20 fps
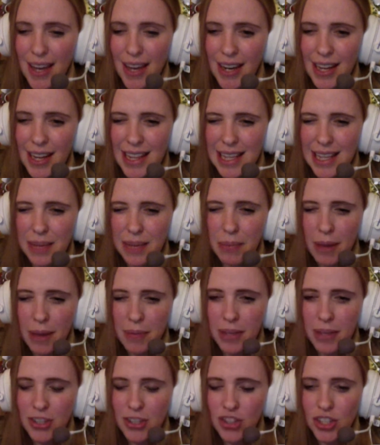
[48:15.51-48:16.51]
And I think maybe
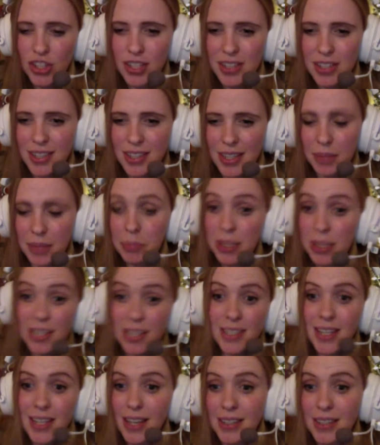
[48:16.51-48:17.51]
it's just his like
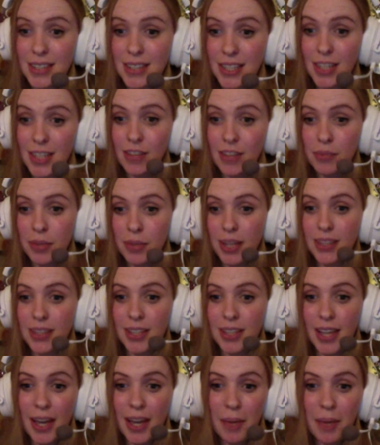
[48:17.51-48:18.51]
PTSD of playing the
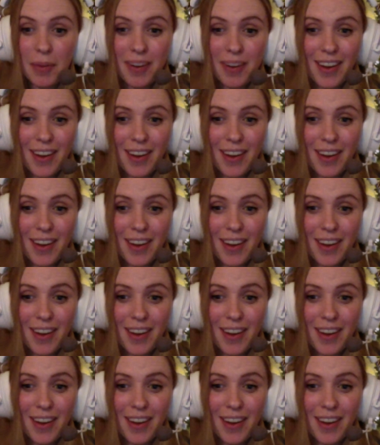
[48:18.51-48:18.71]
game